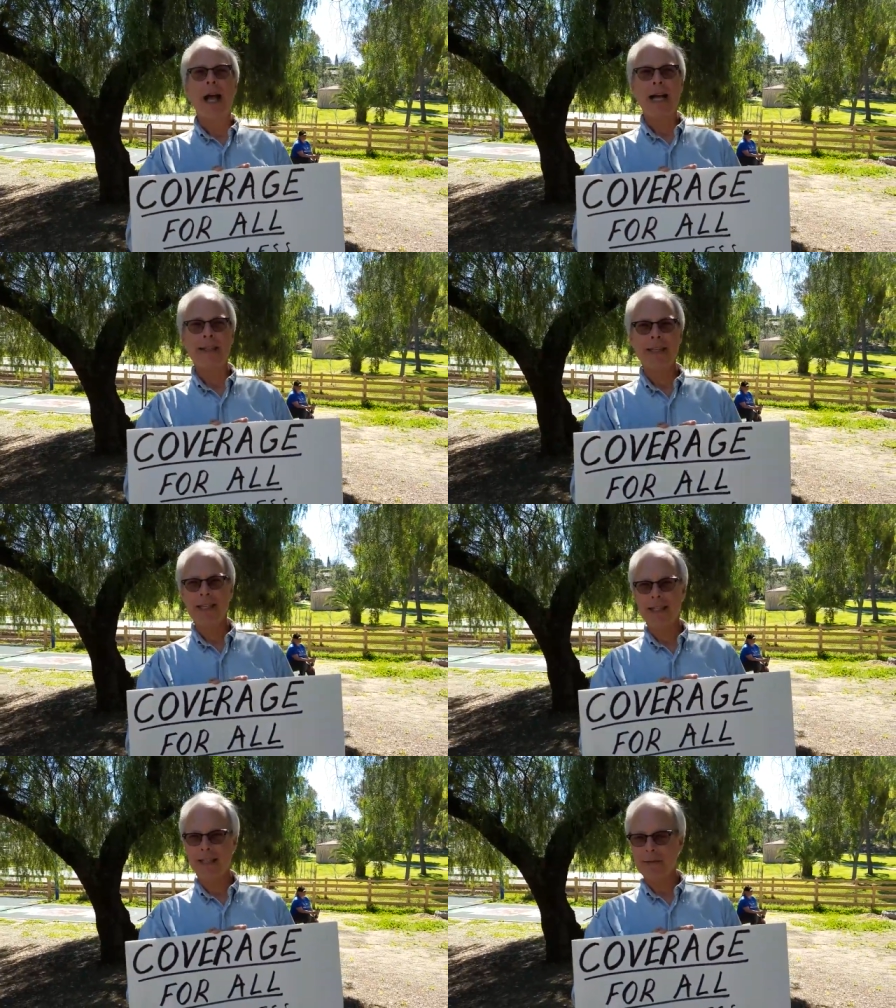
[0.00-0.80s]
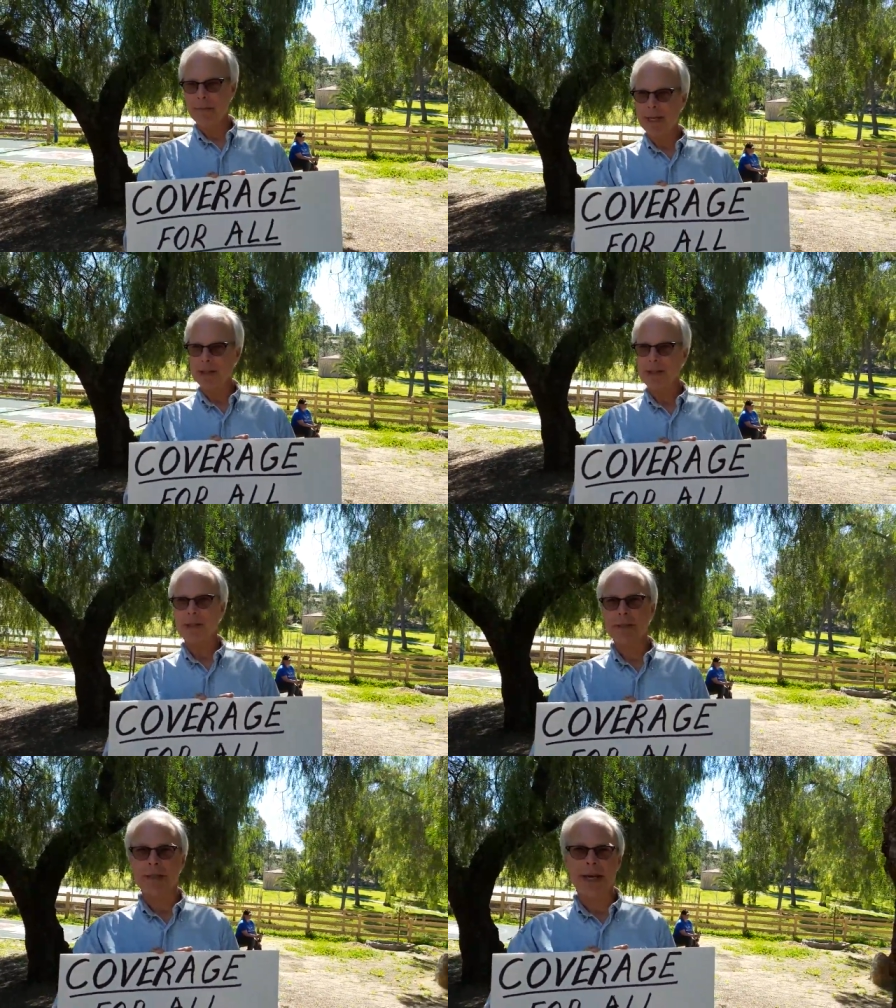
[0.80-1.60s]
I think that men
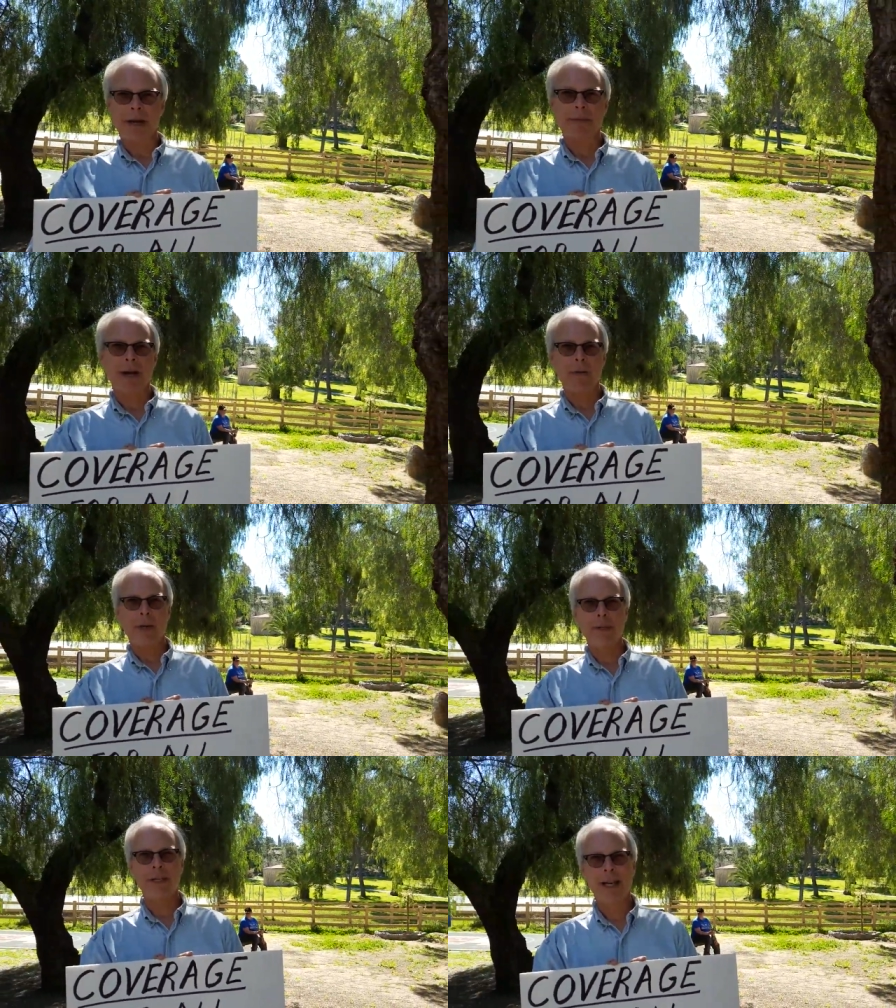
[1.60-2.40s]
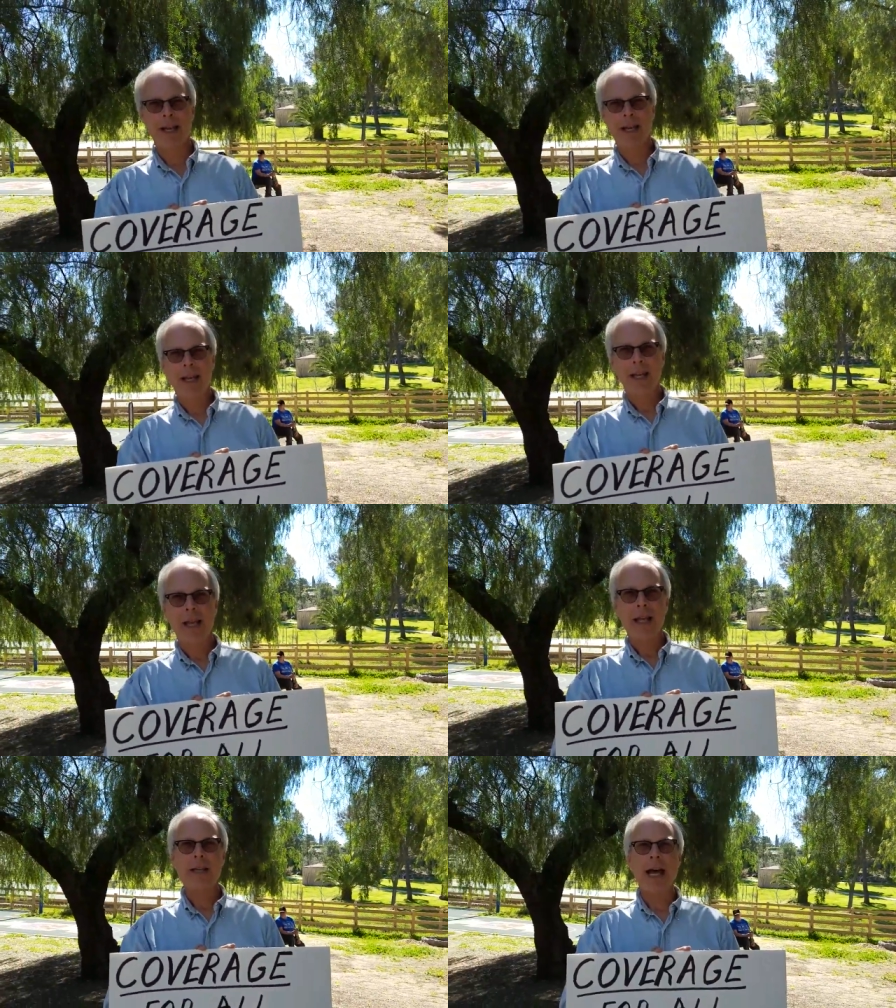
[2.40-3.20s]
should care about women. I
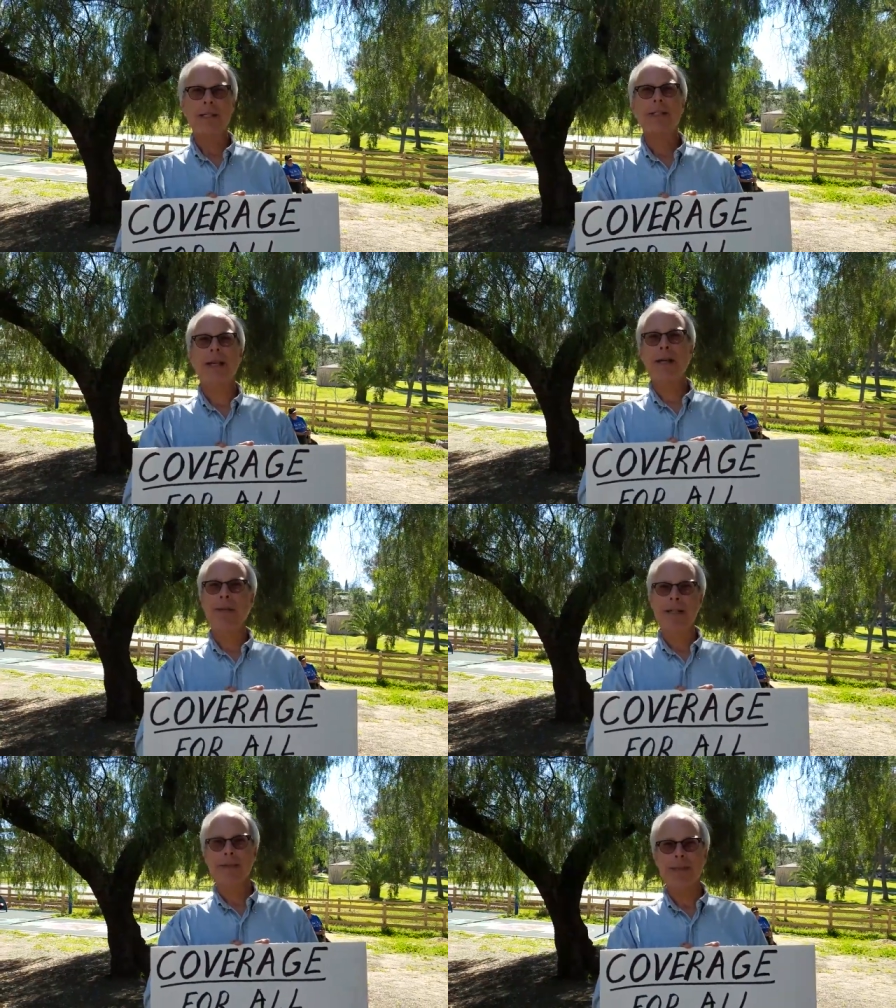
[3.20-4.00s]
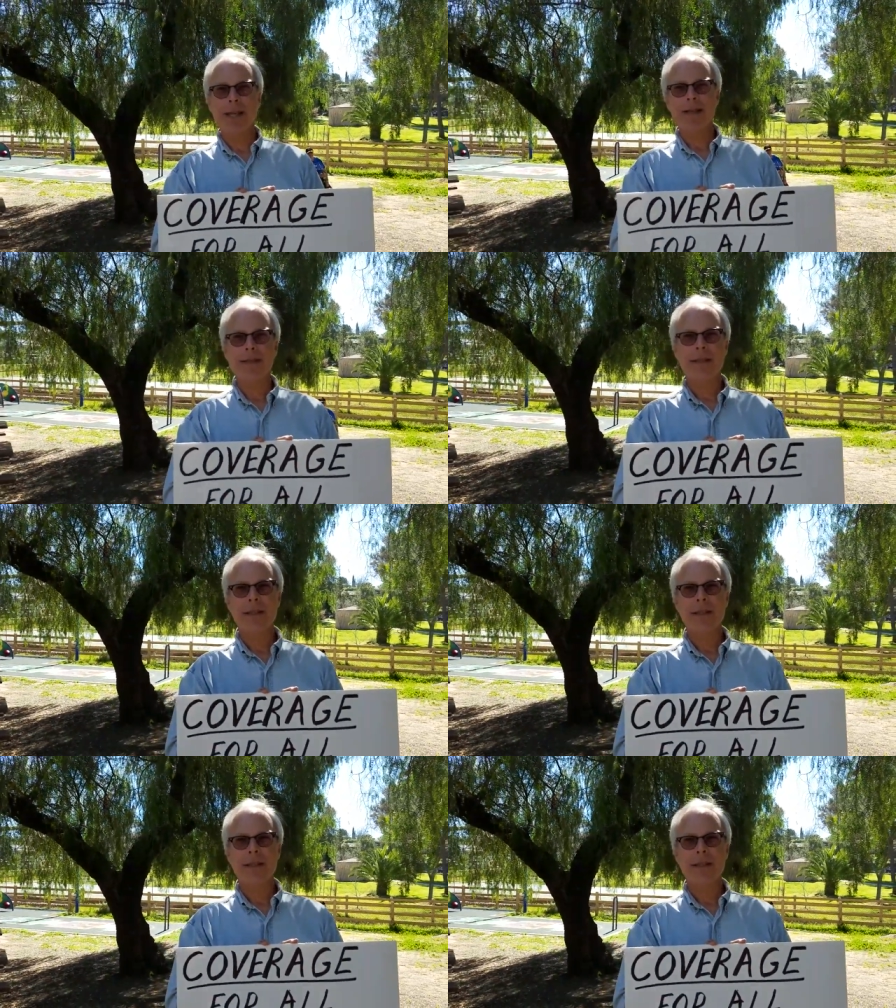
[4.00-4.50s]
don't not just care about themselves.